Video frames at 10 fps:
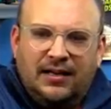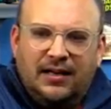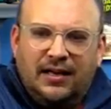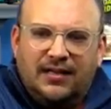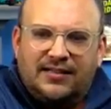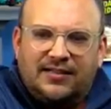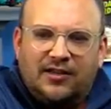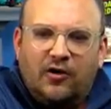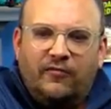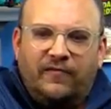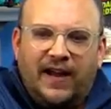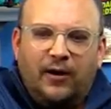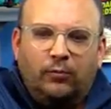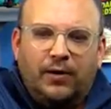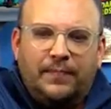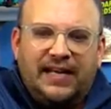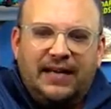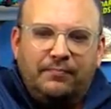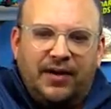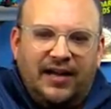a Sew Fail Repeat
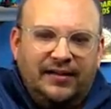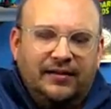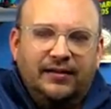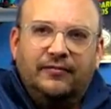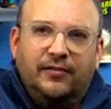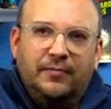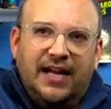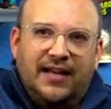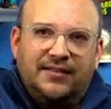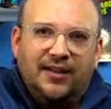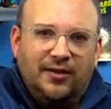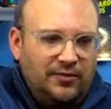button from Dad Sews.